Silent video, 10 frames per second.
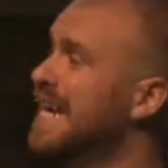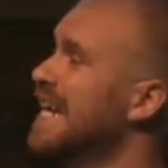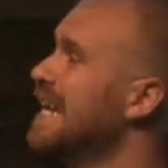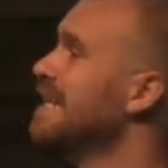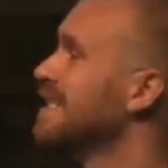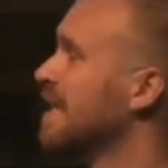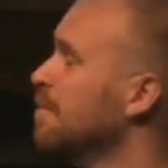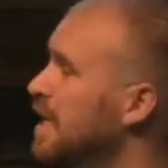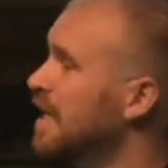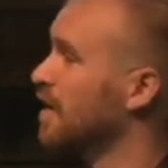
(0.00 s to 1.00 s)
It is
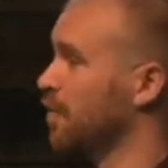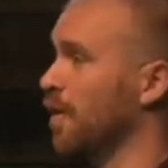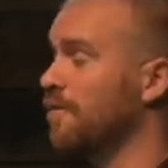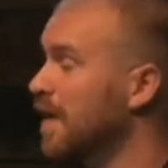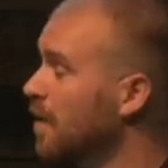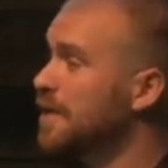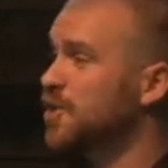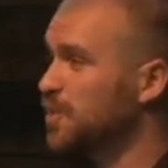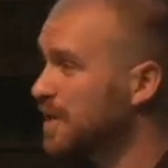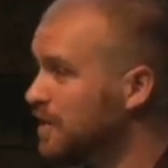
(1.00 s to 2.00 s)
comedic for a very
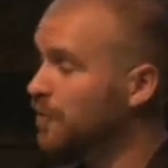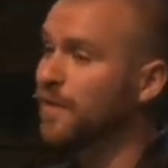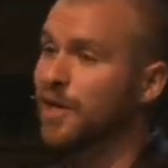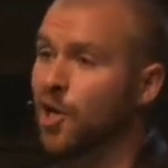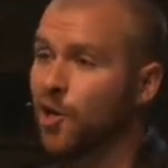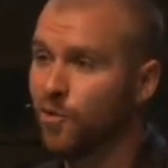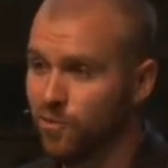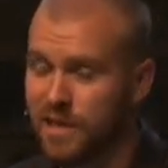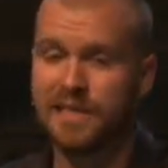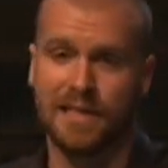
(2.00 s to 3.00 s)
specific
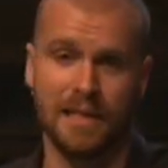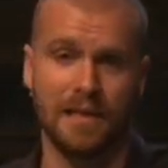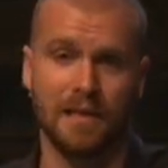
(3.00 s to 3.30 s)
reason.